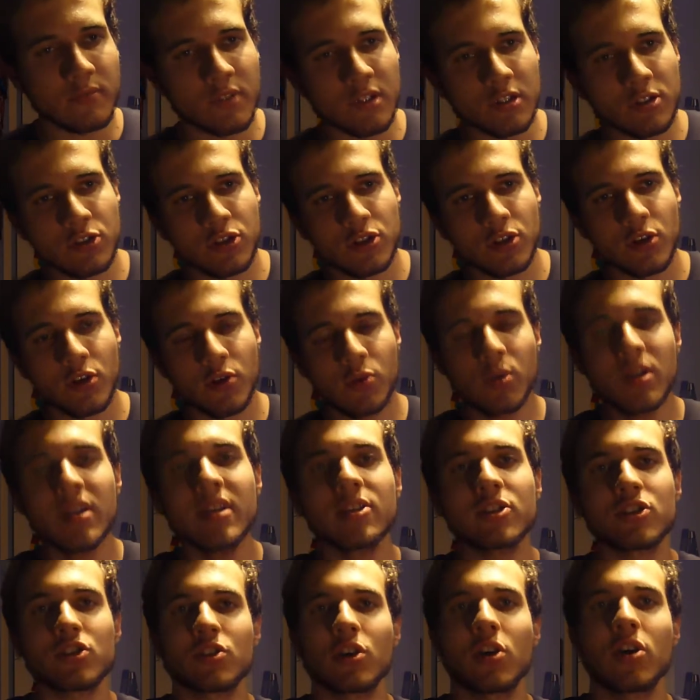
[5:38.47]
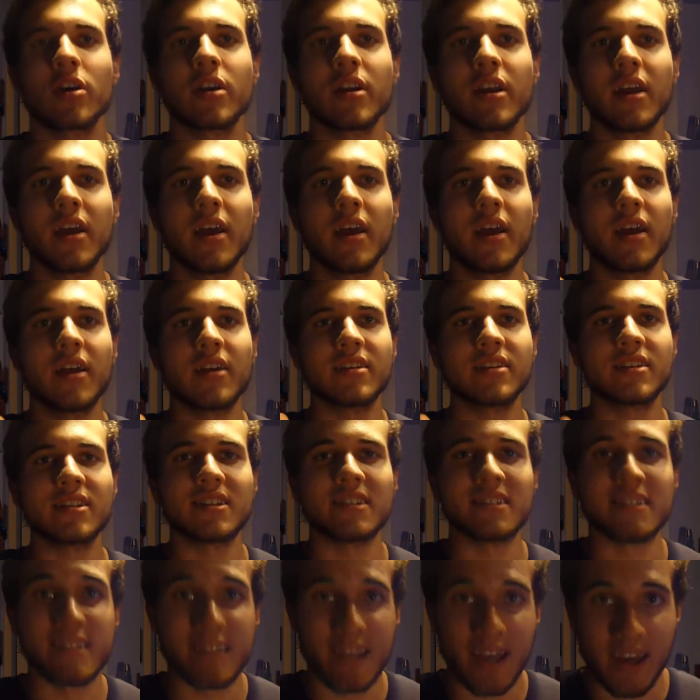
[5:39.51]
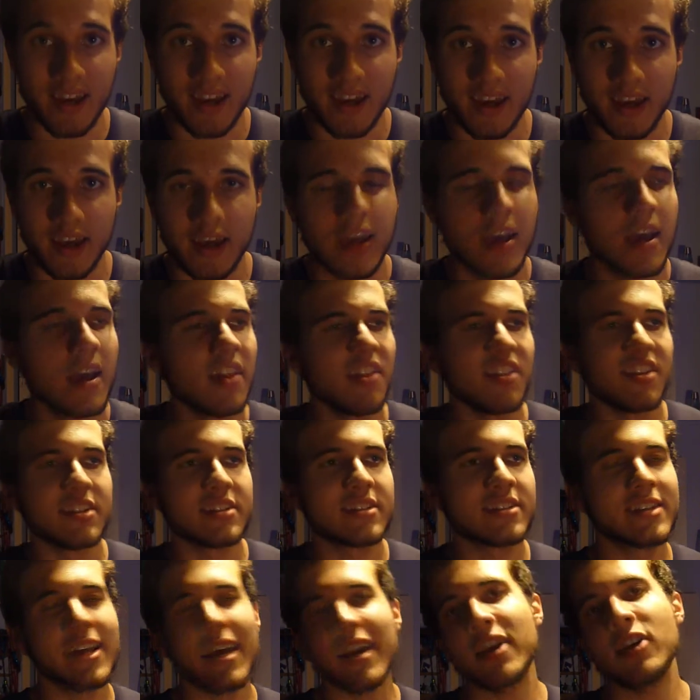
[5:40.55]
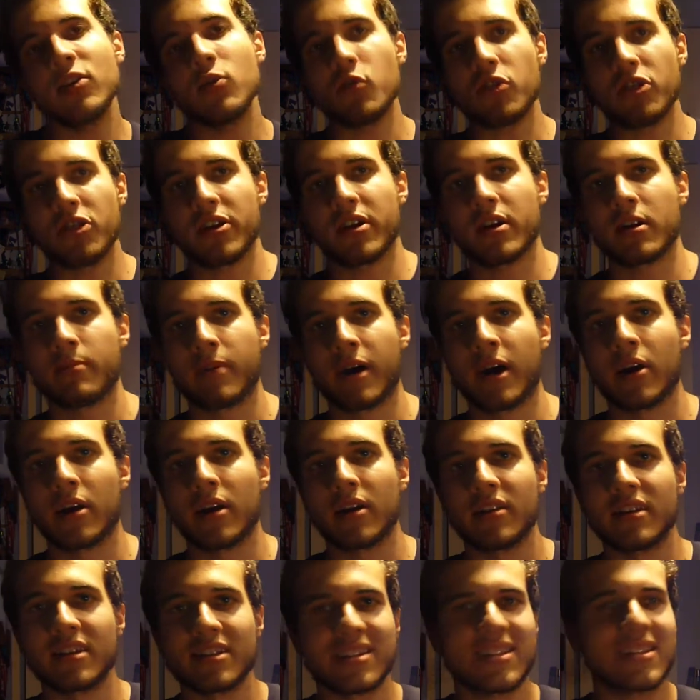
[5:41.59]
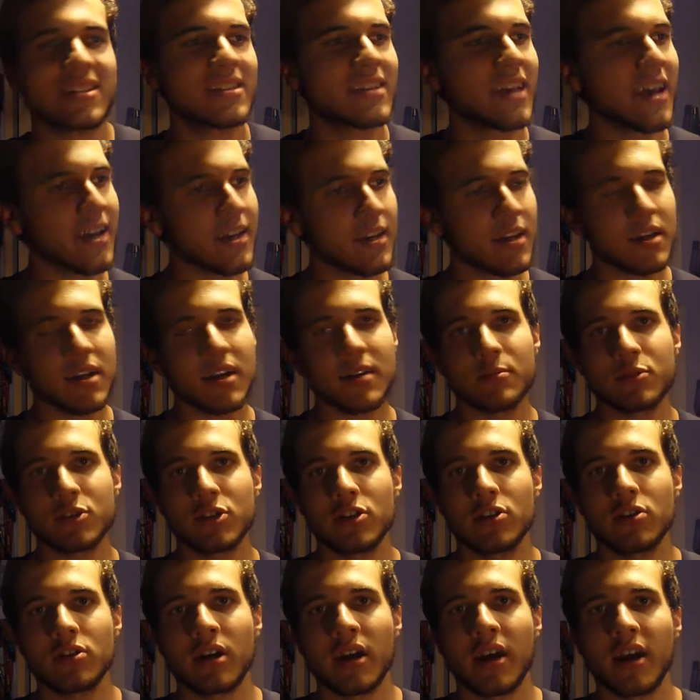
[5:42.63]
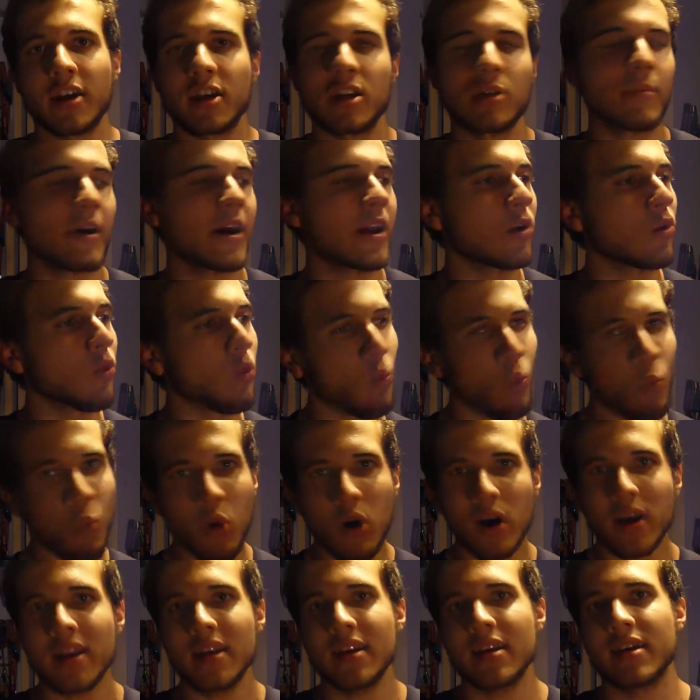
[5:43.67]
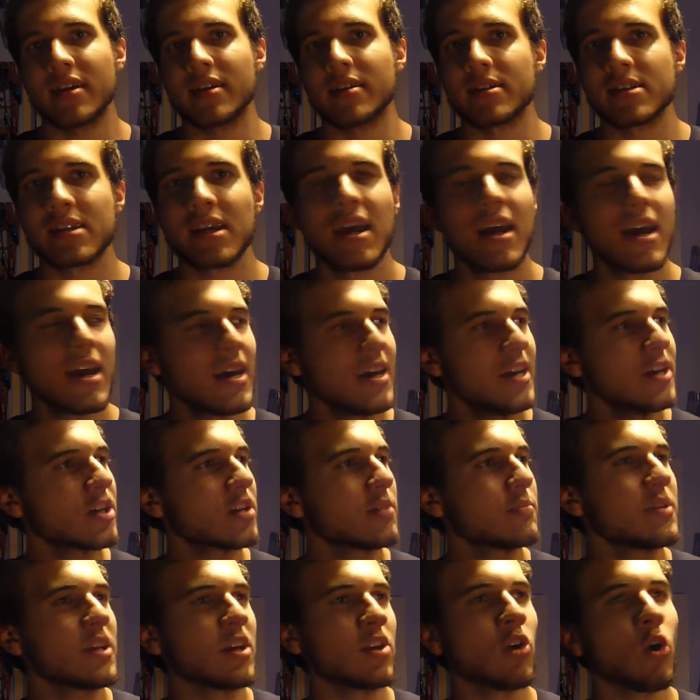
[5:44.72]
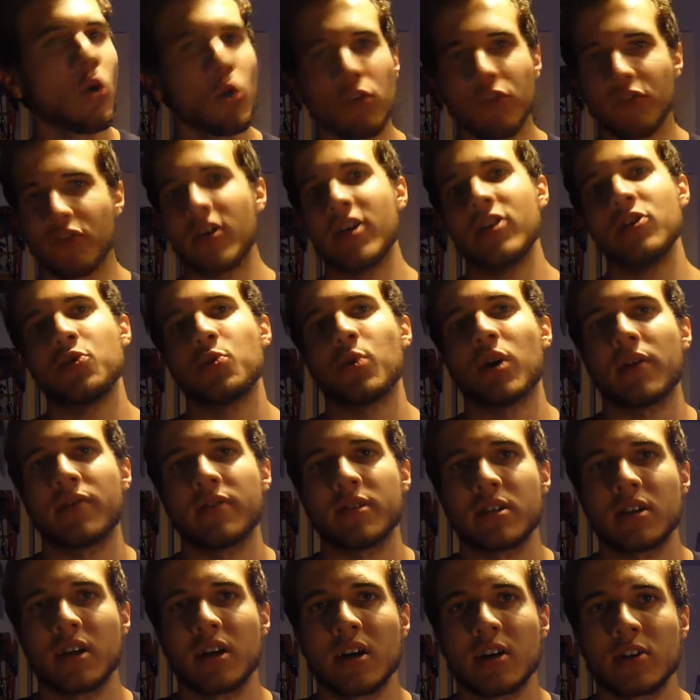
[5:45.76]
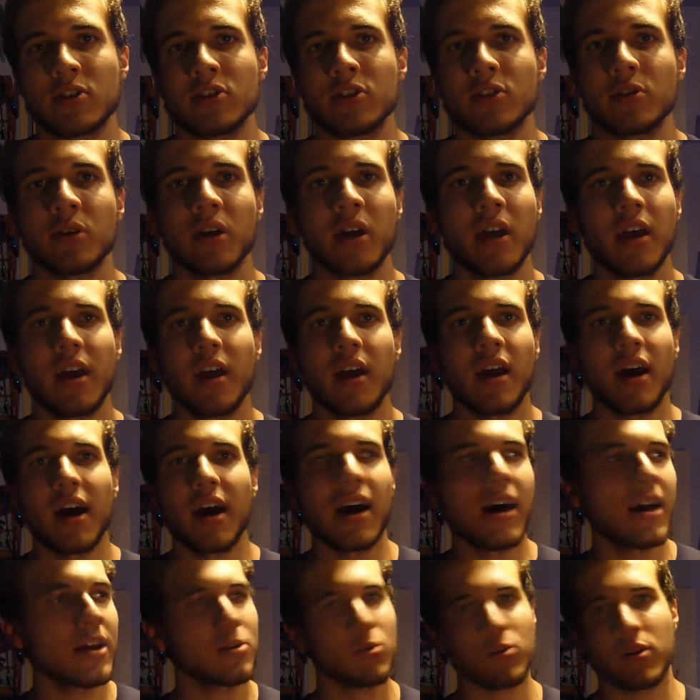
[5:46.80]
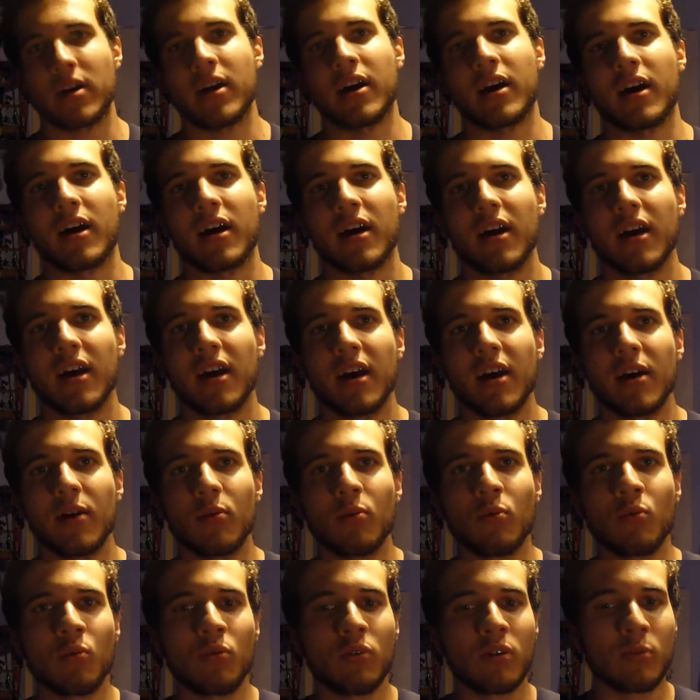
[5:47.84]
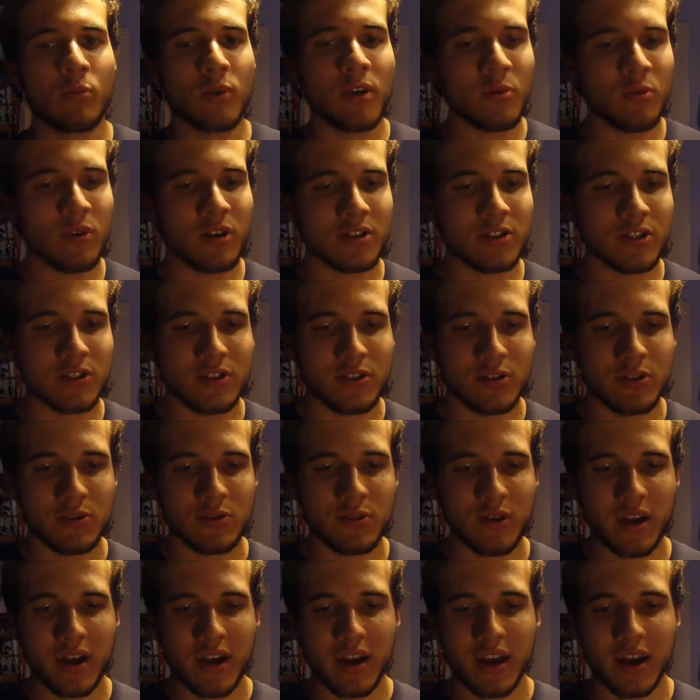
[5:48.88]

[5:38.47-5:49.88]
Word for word: So you need to start today. The second you think about it, the second it comes to your head, no matter what it is, it could be an old friend you haven't talked to. I don't care. What we want to do